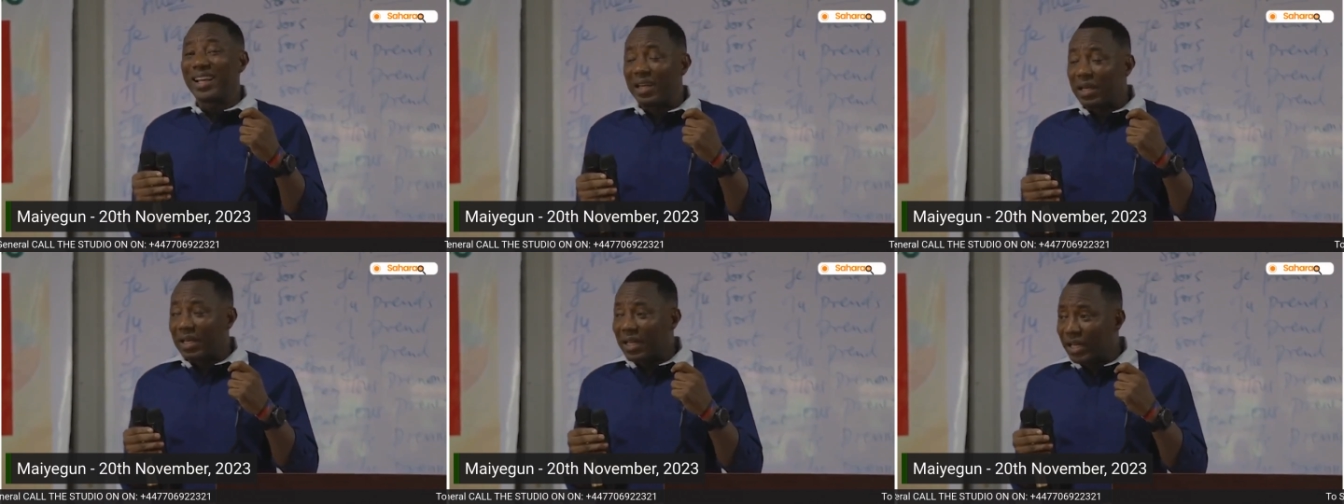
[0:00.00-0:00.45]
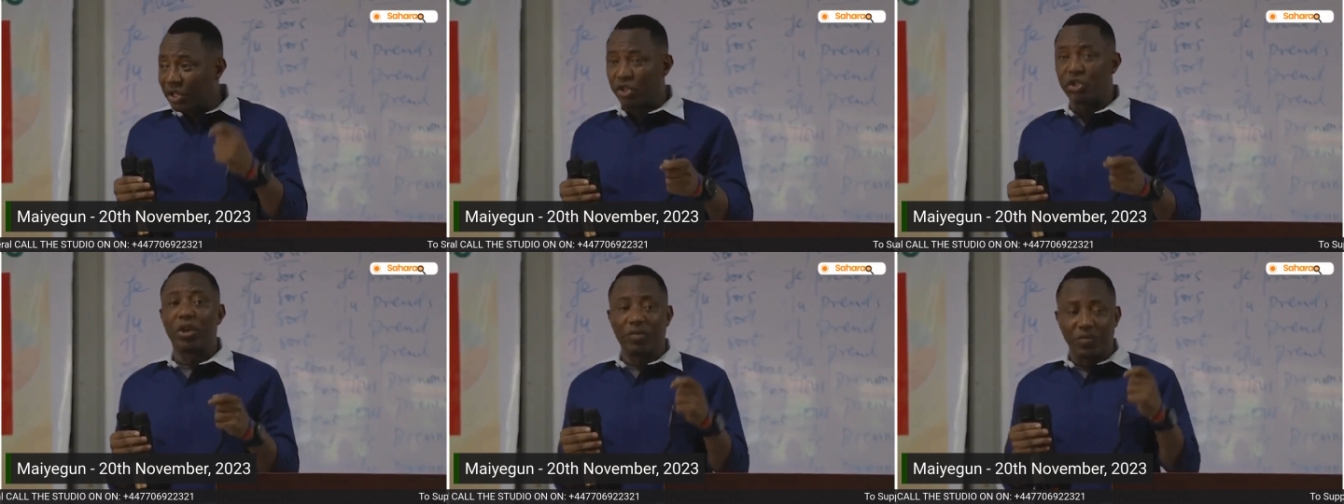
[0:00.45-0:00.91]
in the
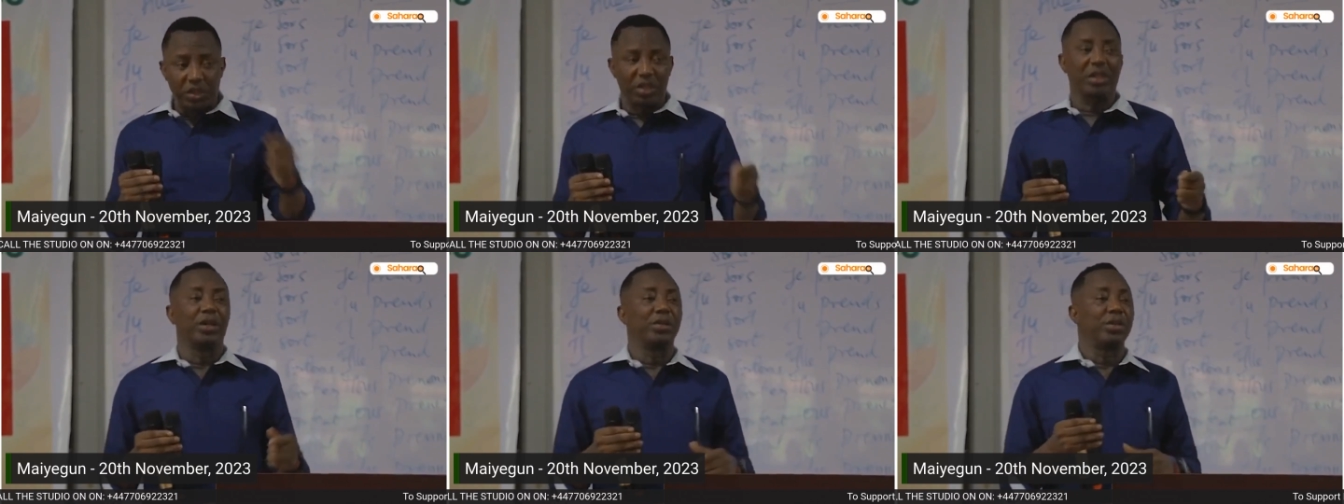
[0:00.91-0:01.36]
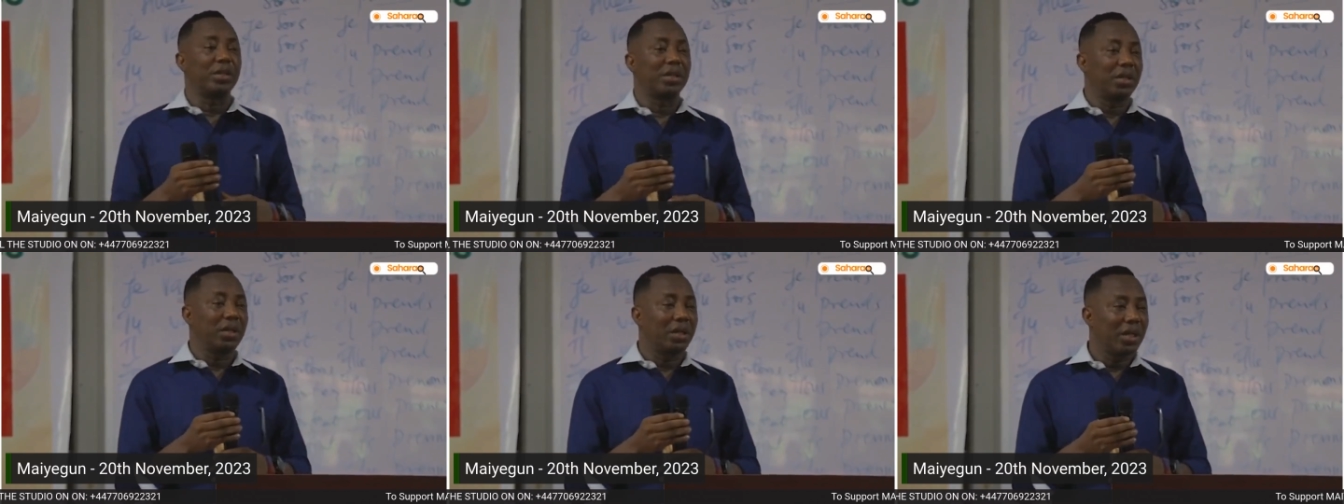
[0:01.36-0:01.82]
history of this
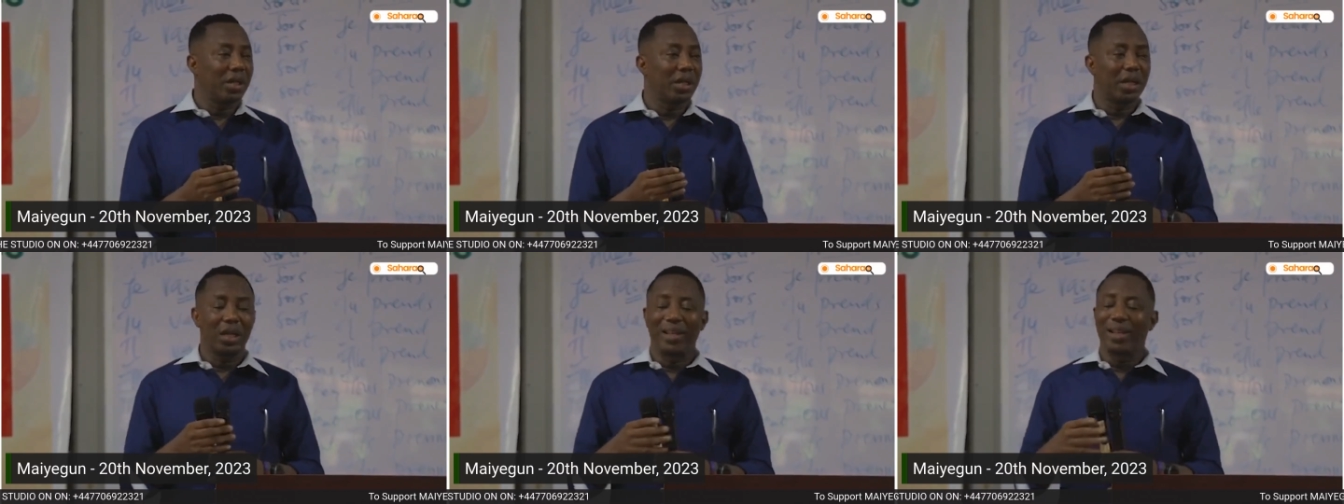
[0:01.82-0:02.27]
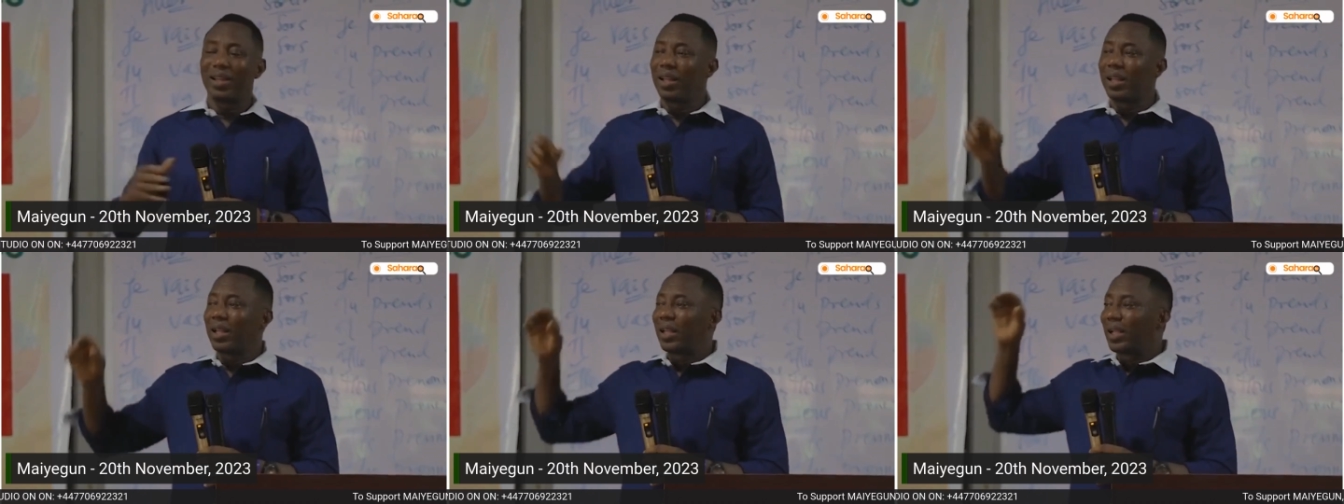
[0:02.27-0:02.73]
country,
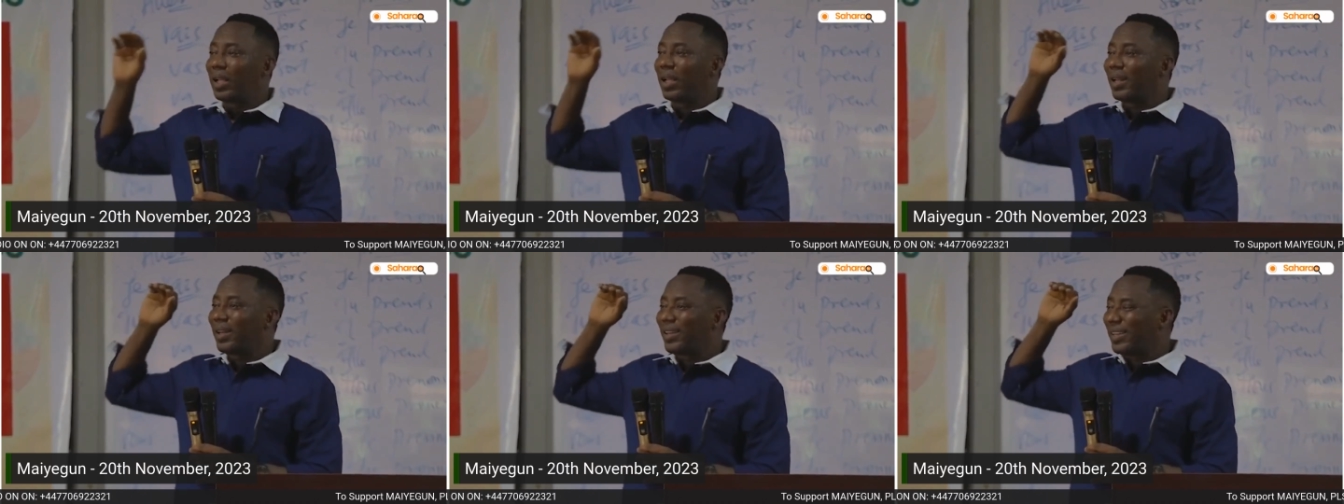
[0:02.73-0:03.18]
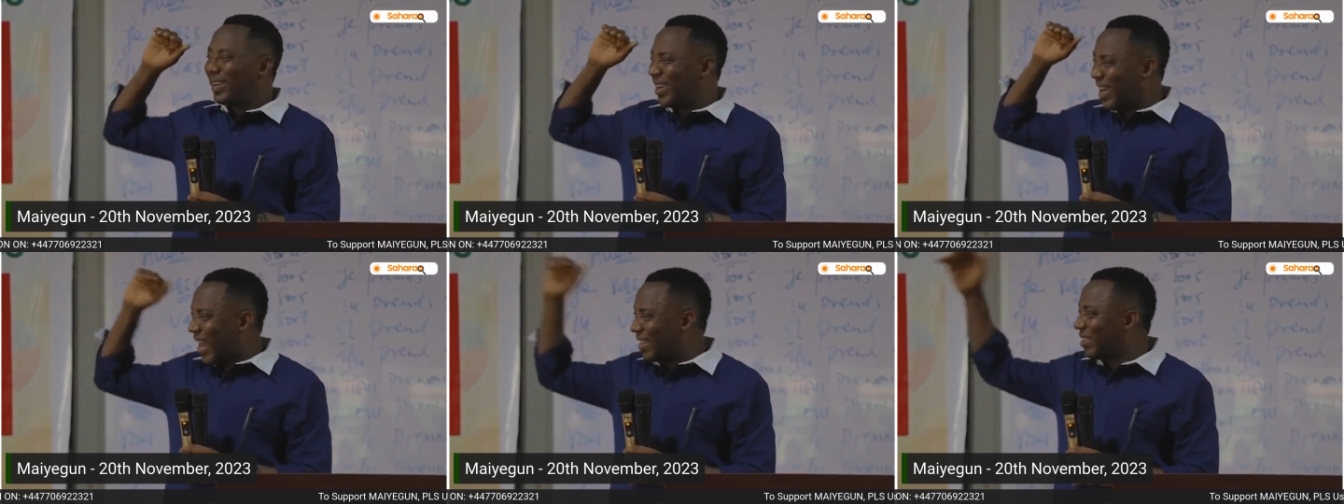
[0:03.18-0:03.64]
the
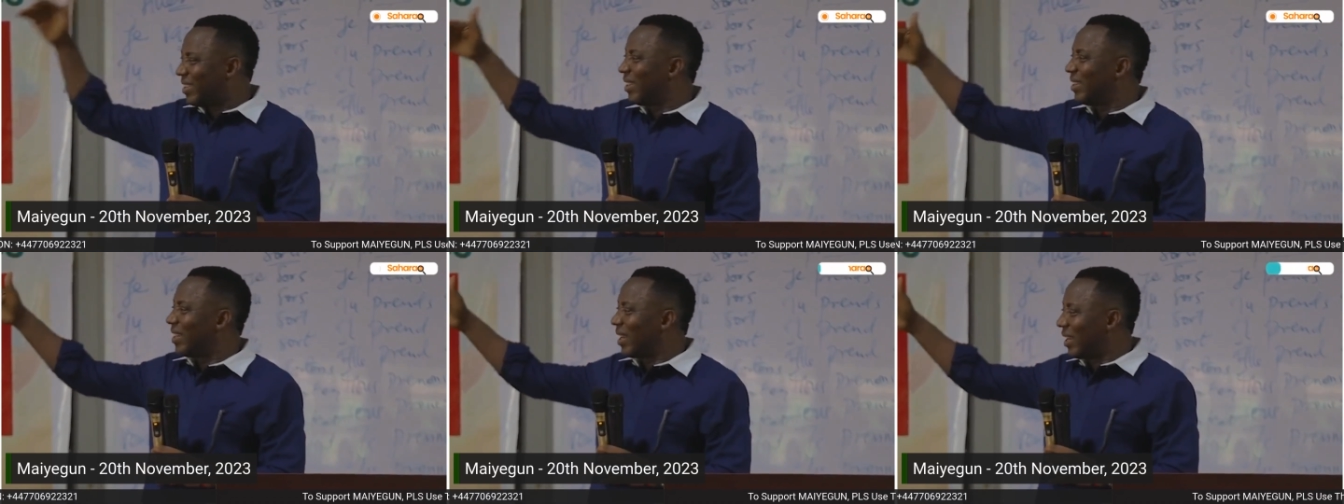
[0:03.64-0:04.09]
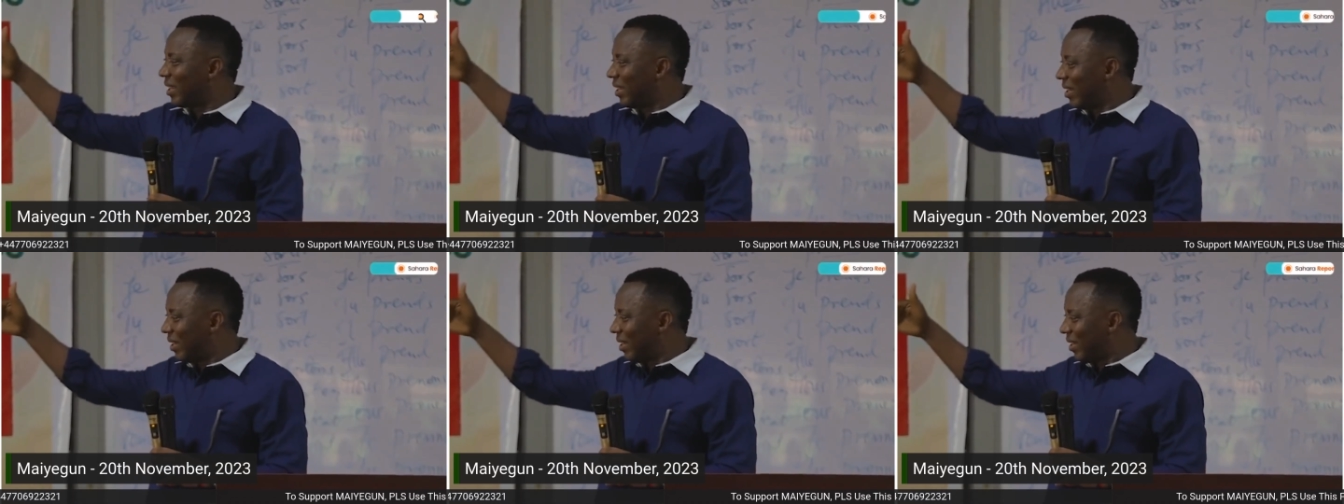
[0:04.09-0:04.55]
last leader